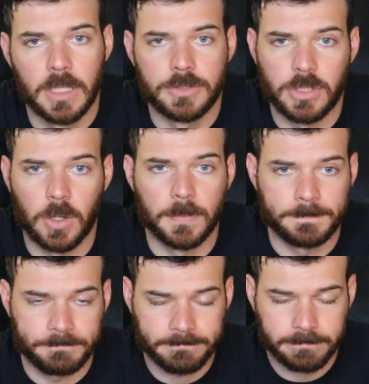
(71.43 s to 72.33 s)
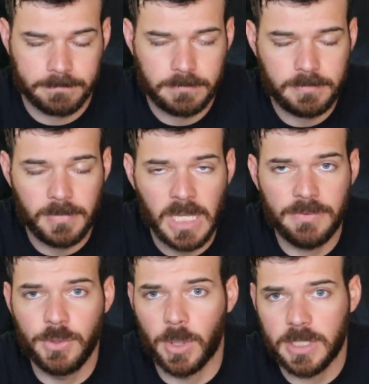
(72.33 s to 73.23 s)
So
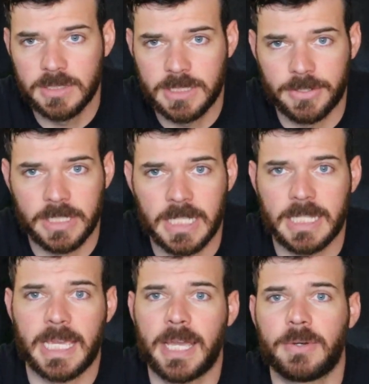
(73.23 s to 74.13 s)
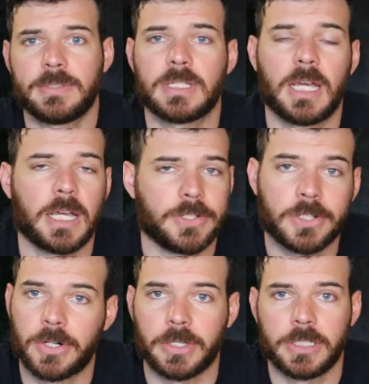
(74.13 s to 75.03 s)
if you are considering getting out,
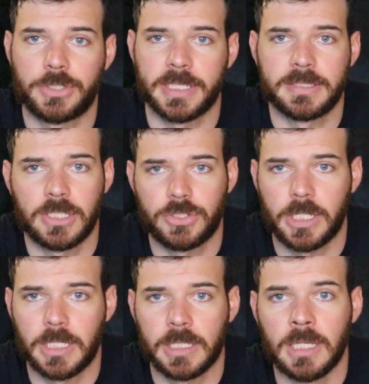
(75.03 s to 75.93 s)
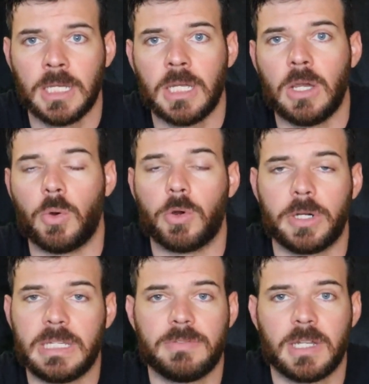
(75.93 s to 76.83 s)
you're currently transitioning,
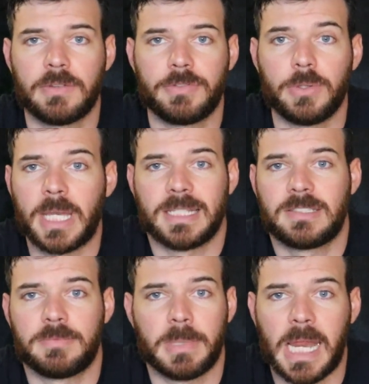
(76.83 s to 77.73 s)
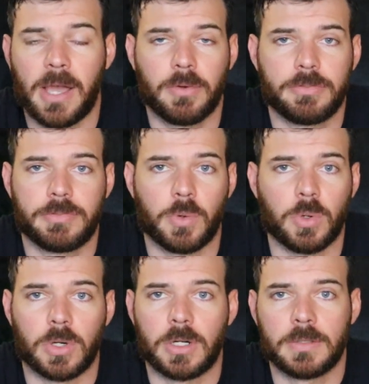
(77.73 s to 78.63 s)
or even if you guys have been out
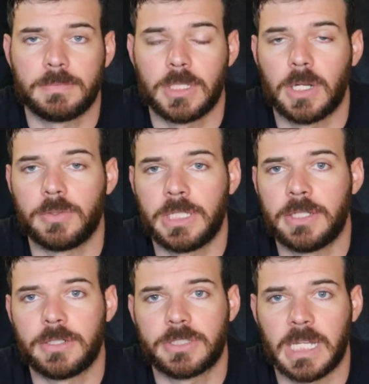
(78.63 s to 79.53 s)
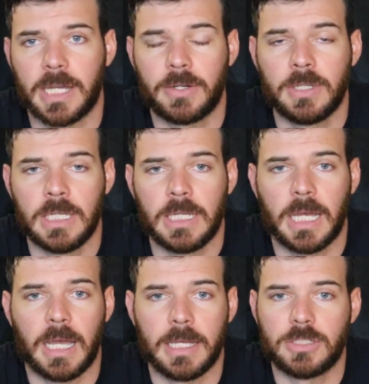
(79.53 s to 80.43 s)
for years now
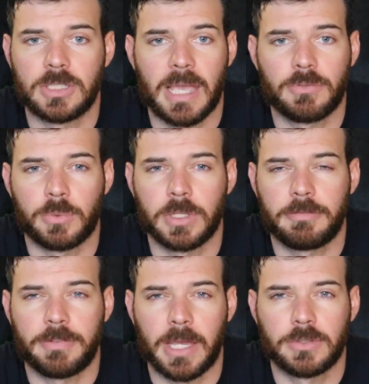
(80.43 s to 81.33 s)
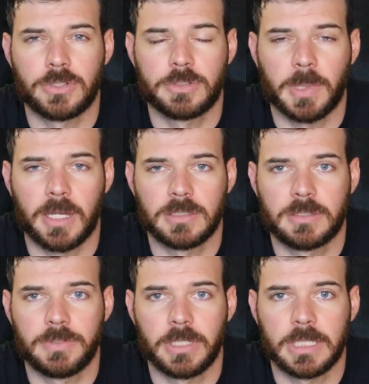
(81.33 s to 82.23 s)
and just haven't really found your spot in
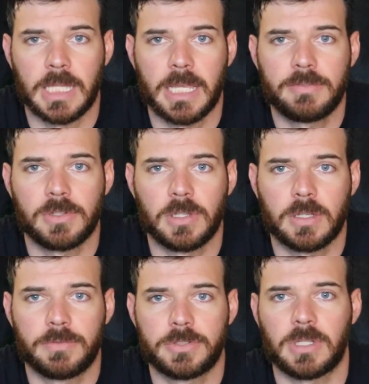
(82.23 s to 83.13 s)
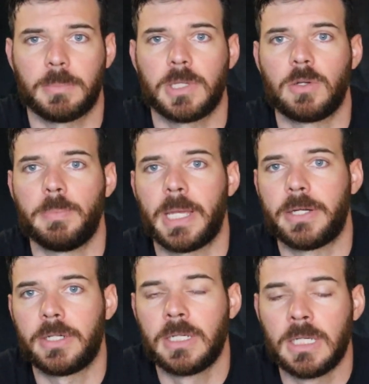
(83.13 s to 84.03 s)
civilian life and looking for something a little
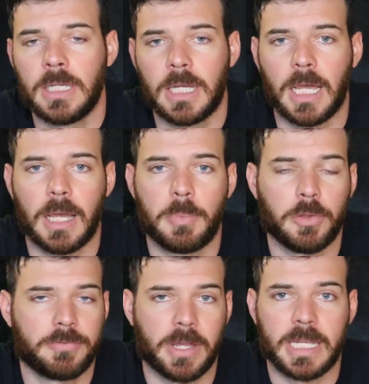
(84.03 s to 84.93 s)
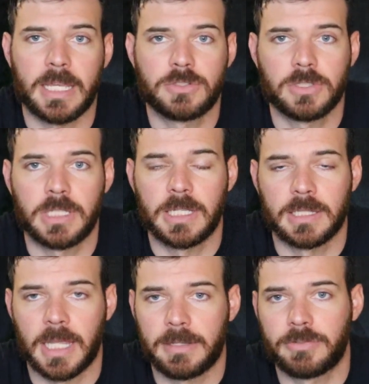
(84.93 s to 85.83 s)
better, both financially
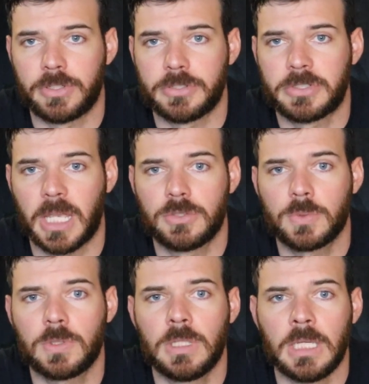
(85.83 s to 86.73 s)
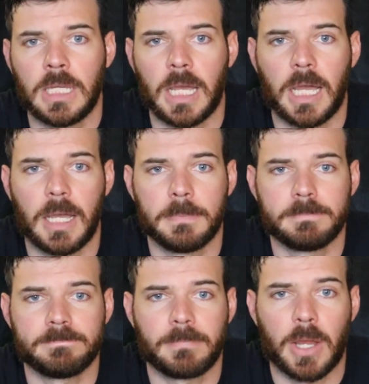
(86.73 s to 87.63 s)
and like for your schedule,
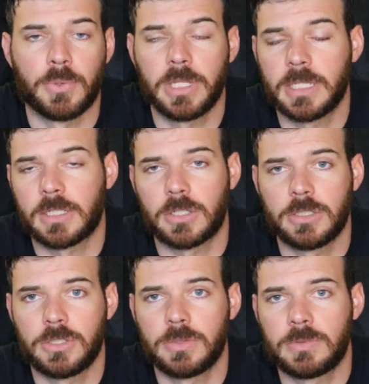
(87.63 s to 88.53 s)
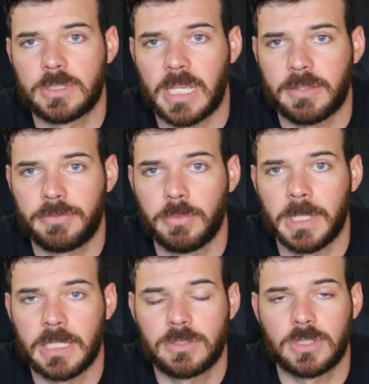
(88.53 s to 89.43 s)
I really encourage you to take a few
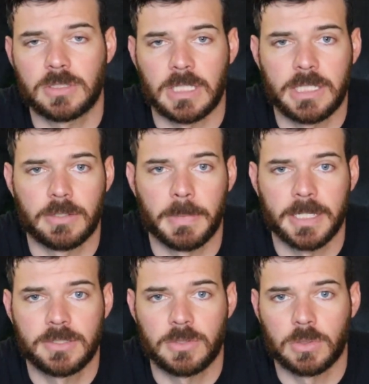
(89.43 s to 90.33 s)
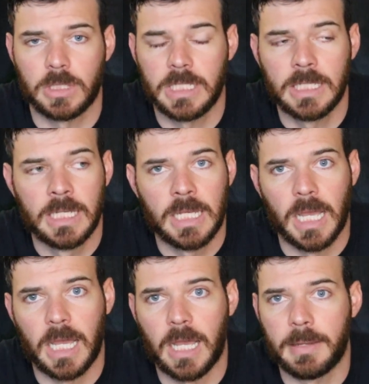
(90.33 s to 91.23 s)
minutes just to hear my story
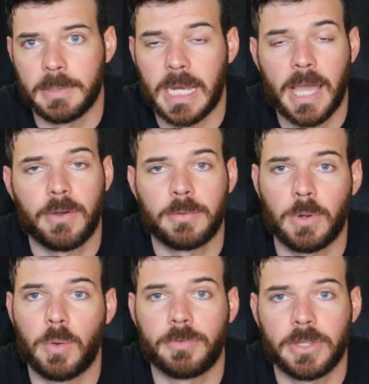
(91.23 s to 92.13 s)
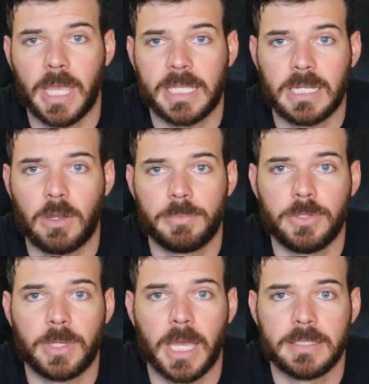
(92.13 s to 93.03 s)
and how hopefully I can help
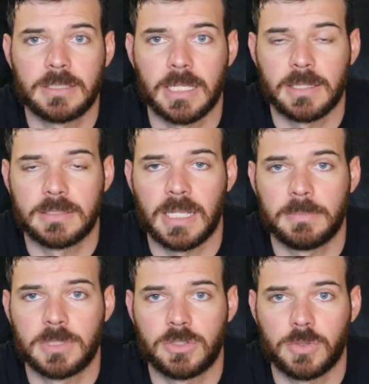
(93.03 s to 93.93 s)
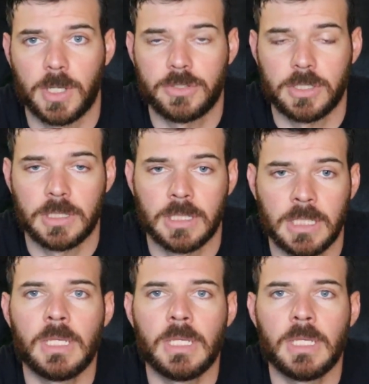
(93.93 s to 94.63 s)
you guys get in the same situation.